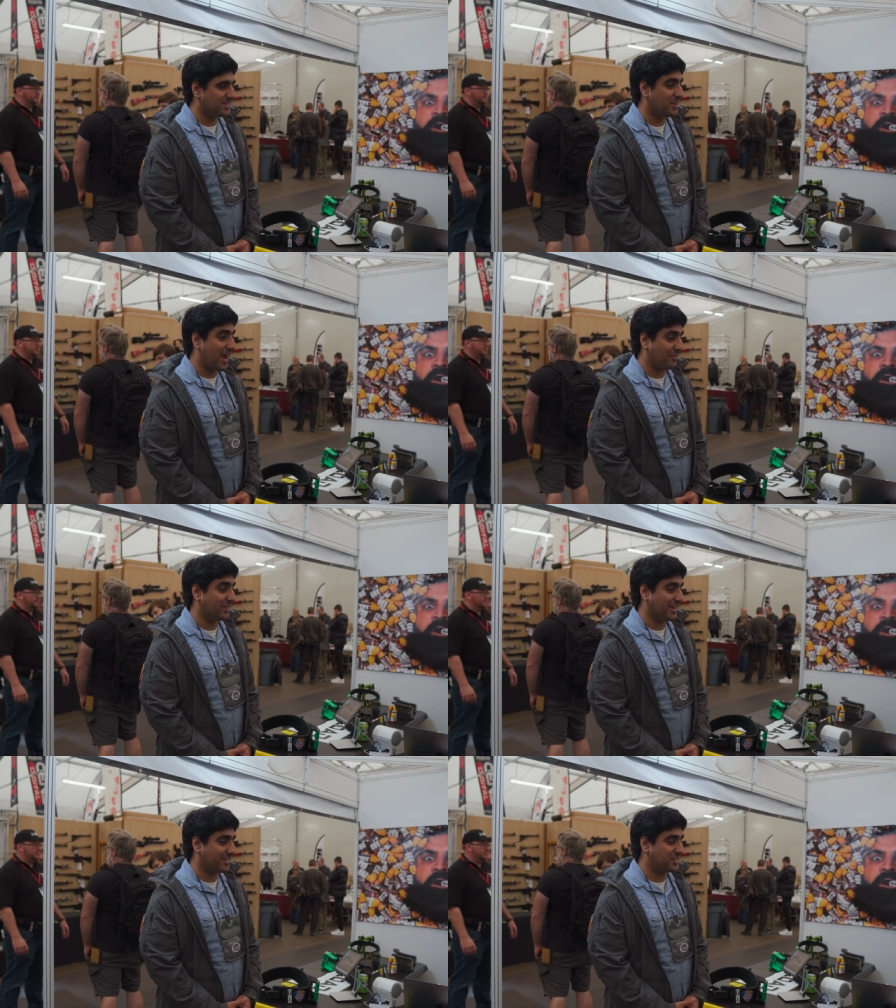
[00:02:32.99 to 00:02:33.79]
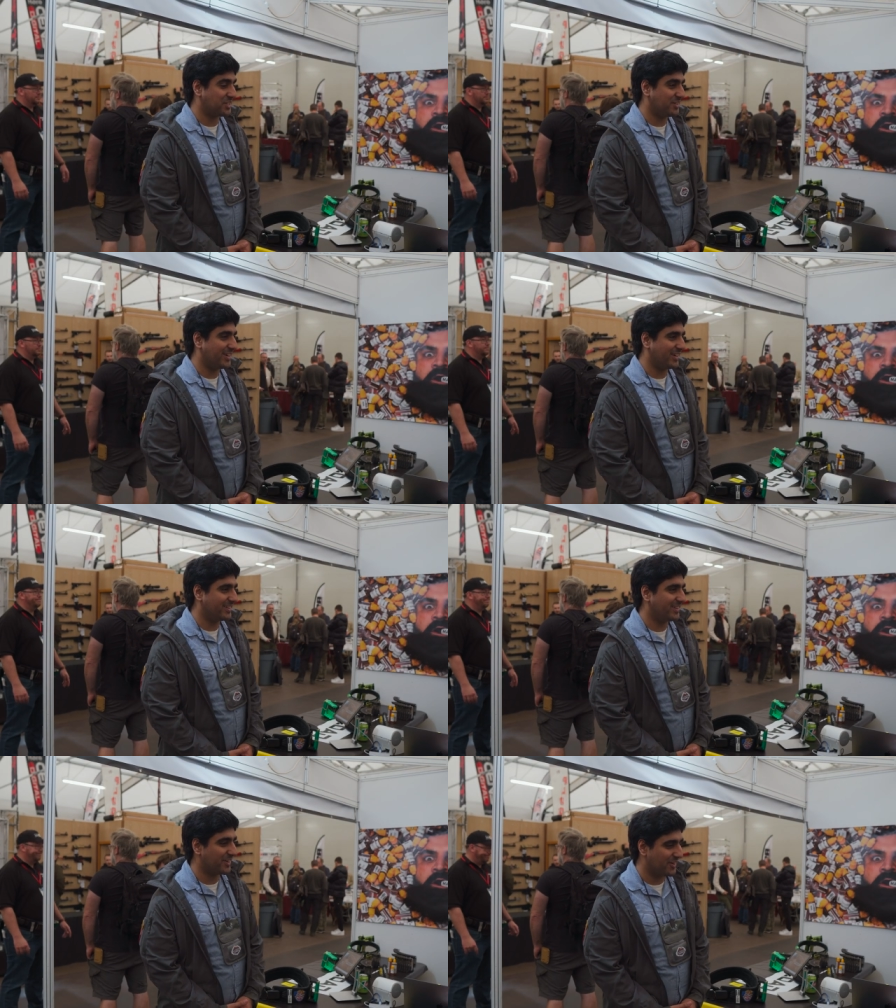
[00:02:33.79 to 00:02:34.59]
you someone, have the English someone Shooting put
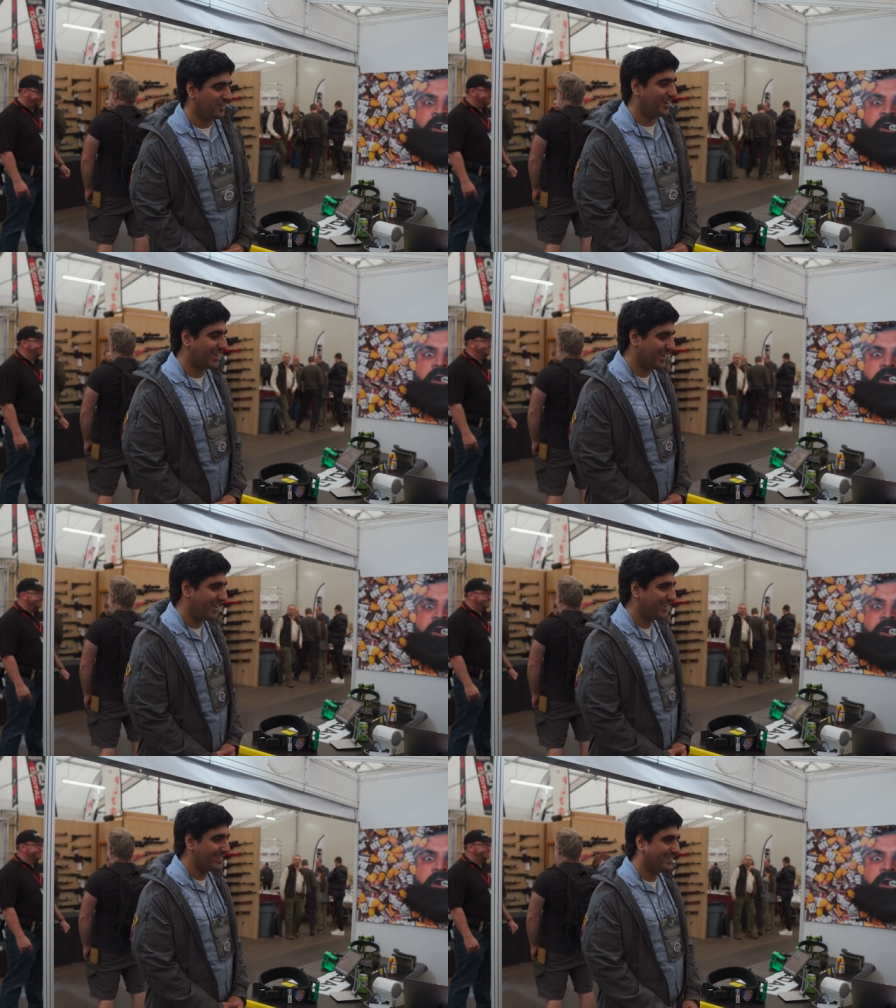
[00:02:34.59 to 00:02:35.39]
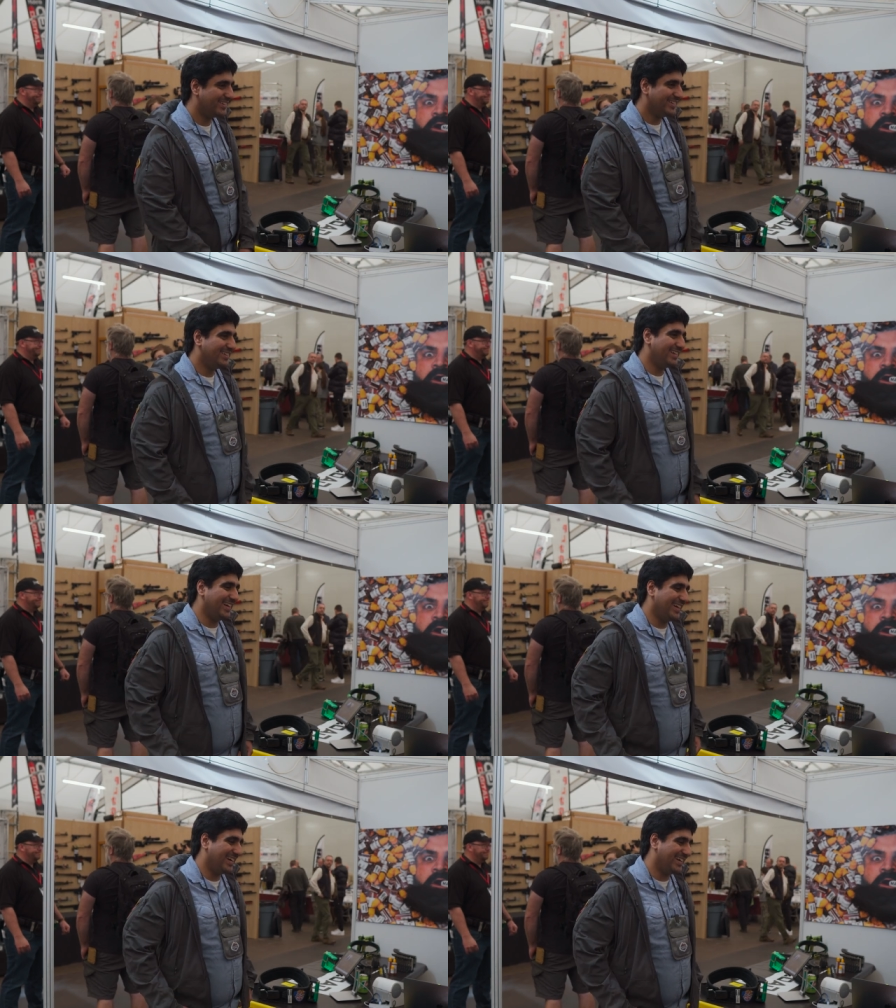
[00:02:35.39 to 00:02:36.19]
my logo, my logo on it.
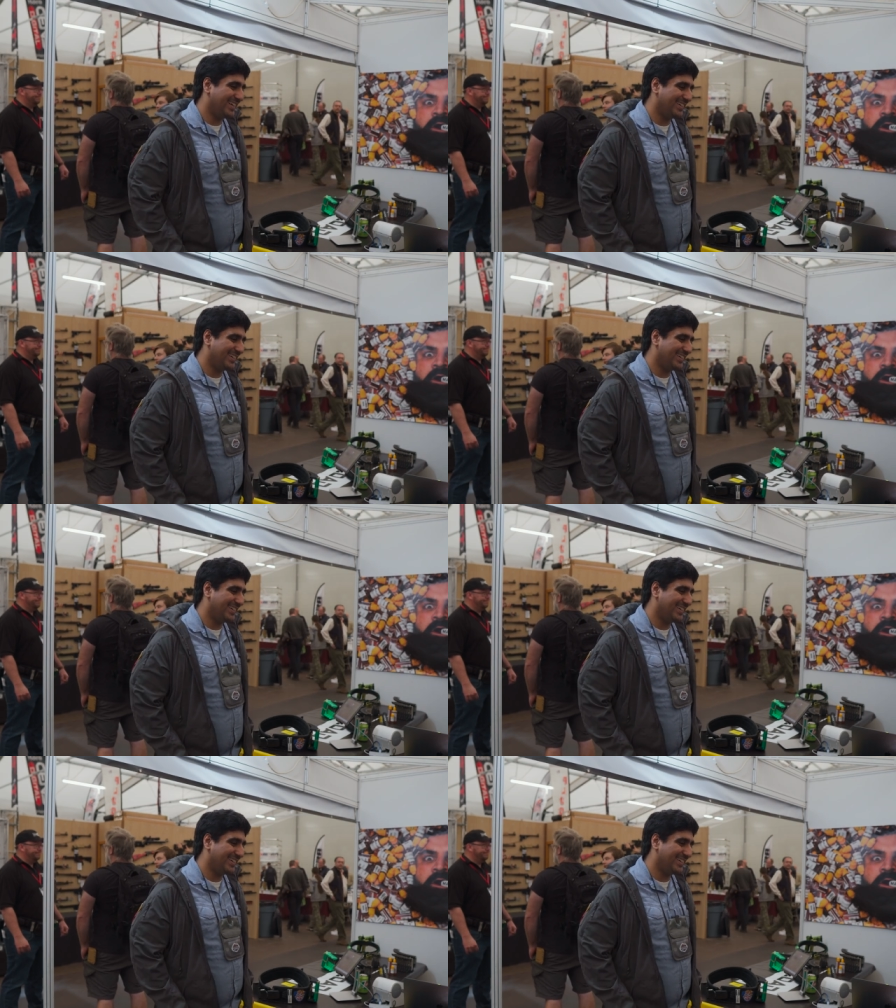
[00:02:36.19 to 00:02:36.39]
Yeah. On it. Um,